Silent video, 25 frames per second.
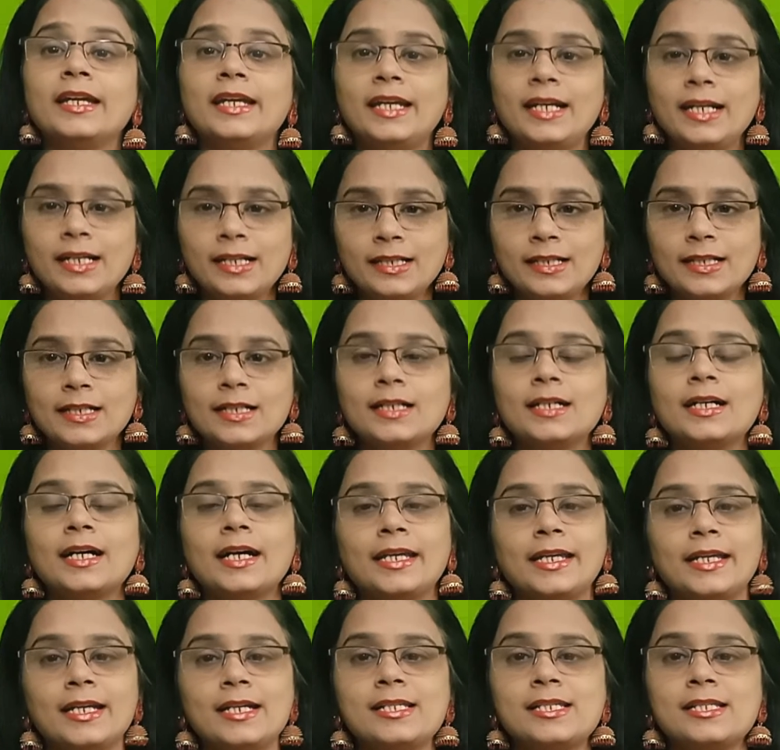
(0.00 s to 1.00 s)
in the
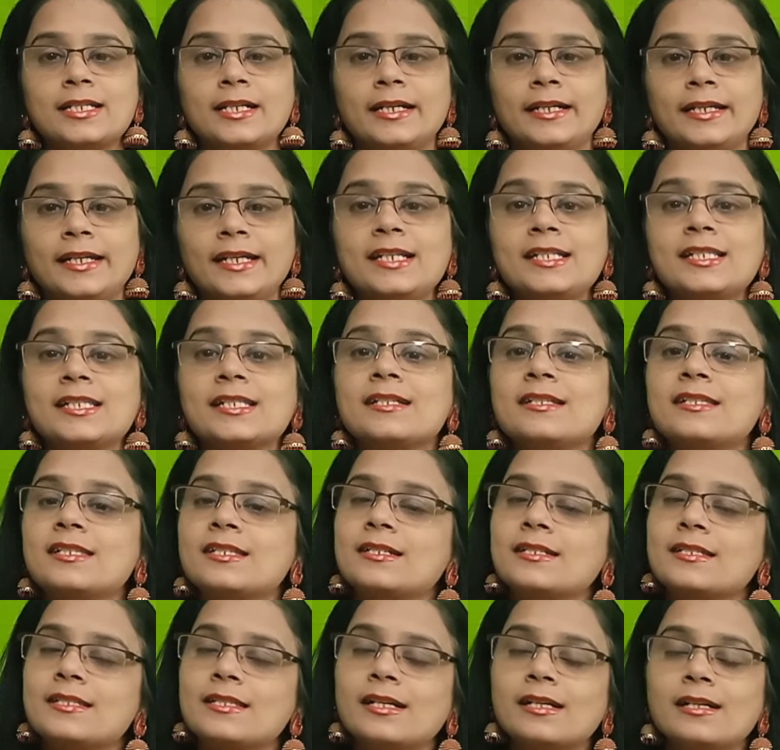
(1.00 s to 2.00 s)
IELTS writing since
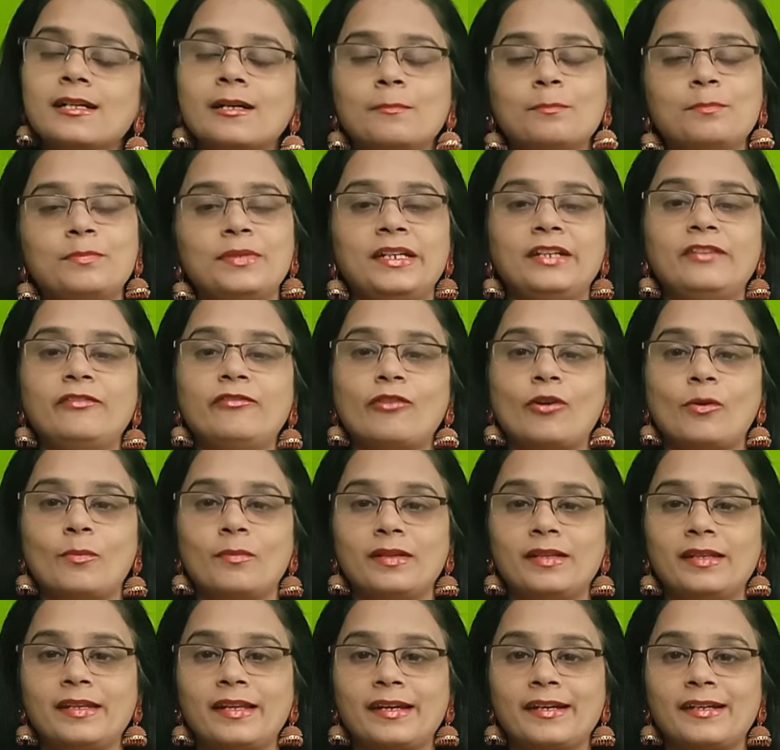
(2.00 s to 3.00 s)
it is a complete
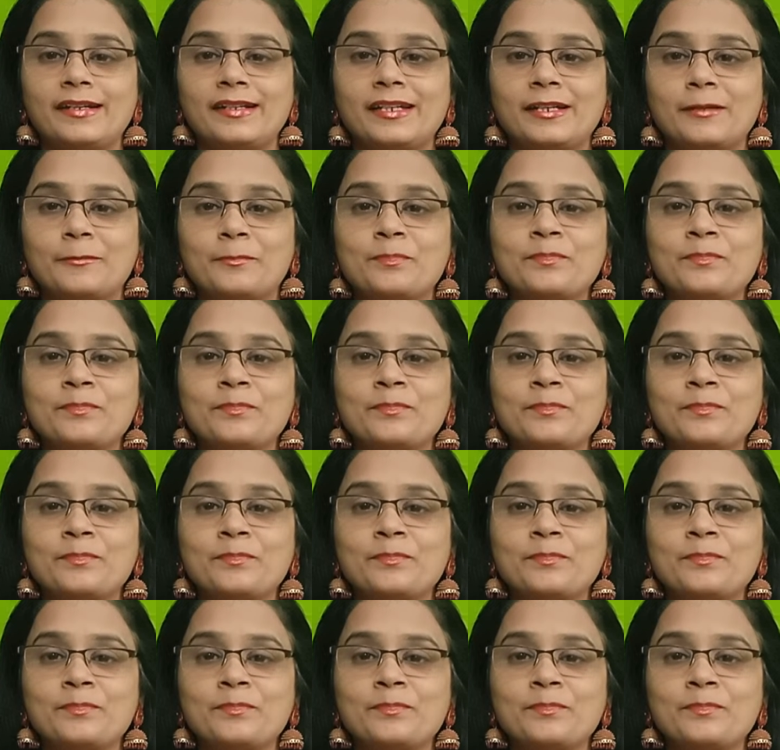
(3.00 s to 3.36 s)
formal line.